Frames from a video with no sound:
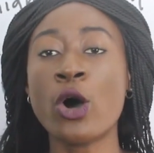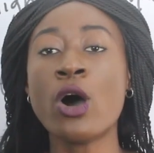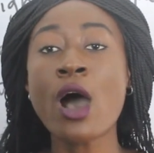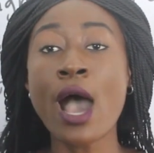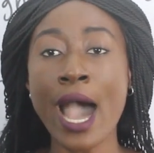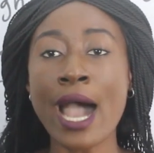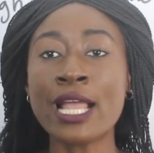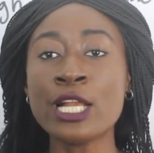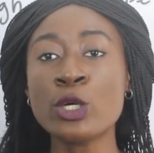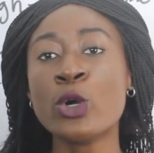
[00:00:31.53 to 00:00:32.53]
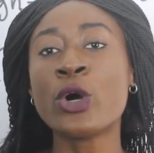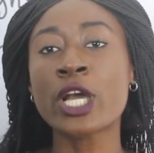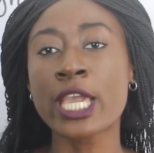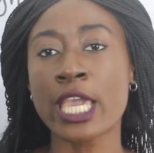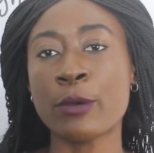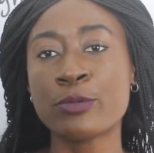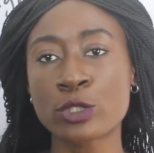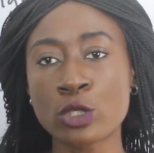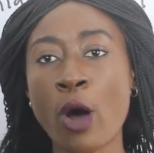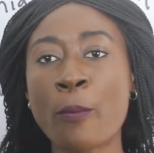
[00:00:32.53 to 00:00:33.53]
or high low cape
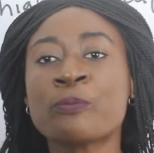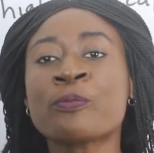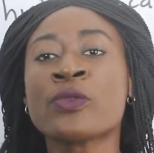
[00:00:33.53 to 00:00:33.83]
top.